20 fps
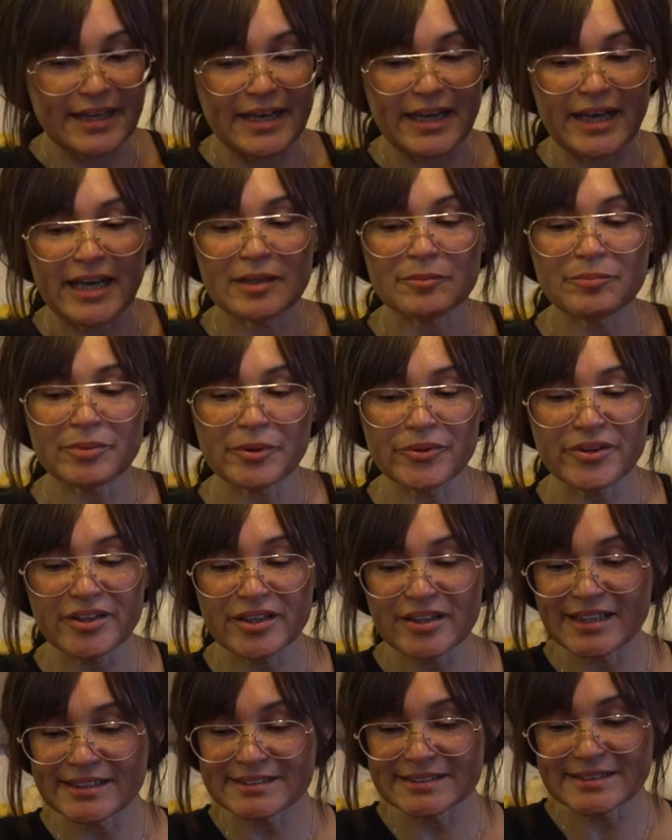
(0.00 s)
And both of
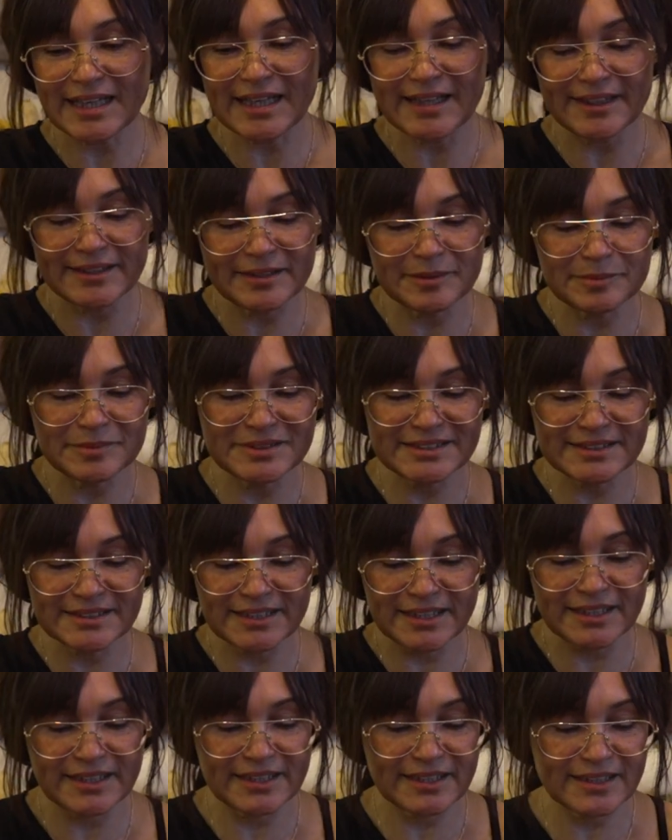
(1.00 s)
these items
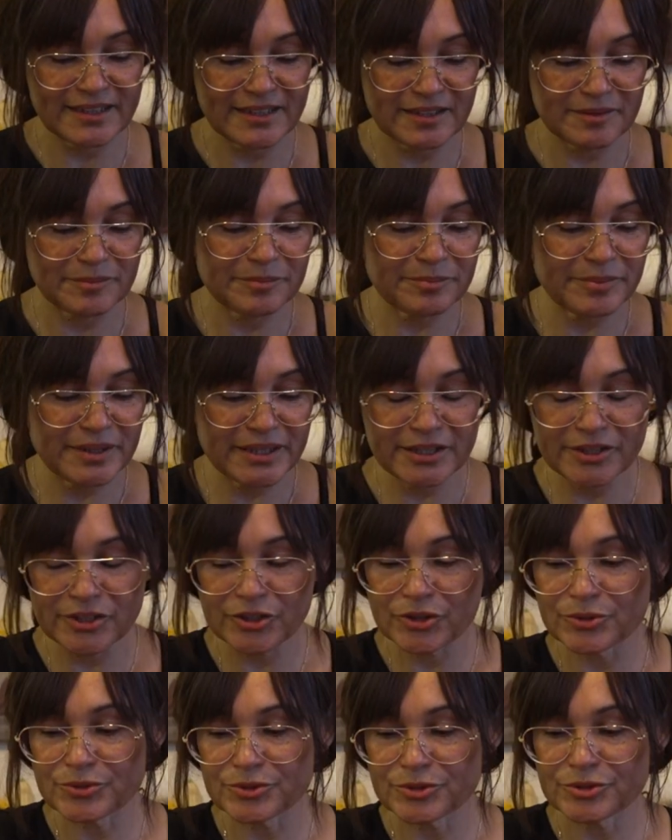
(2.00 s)
can be
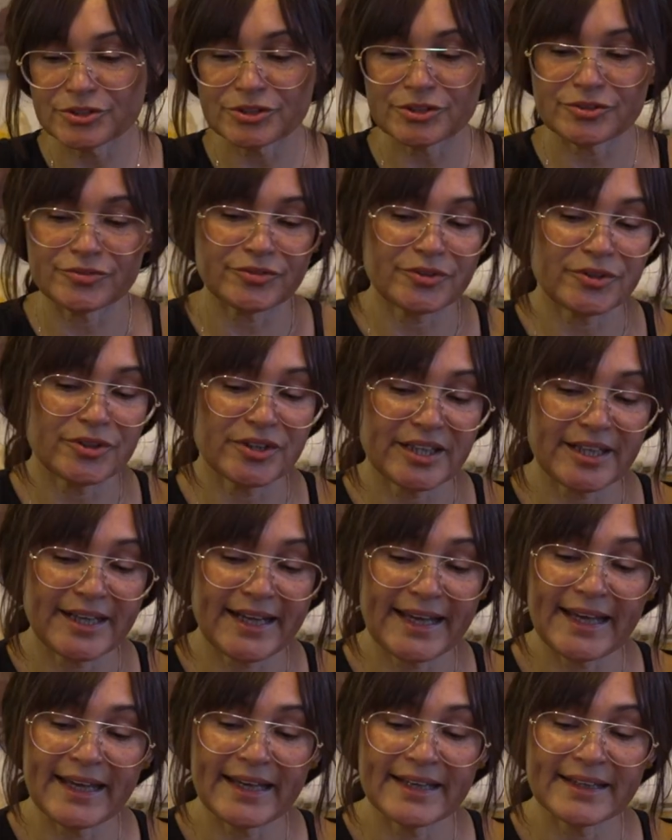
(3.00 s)
used for
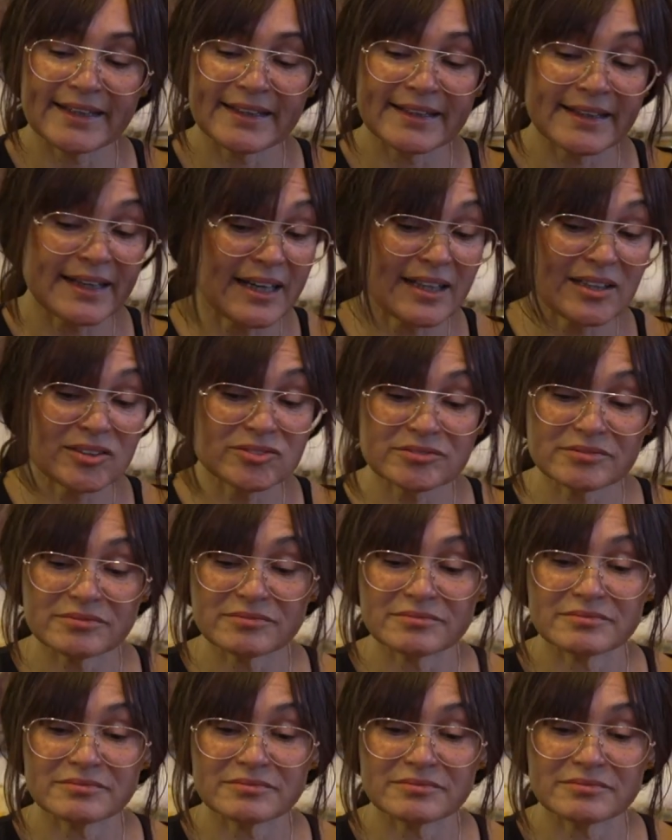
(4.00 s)
hanging out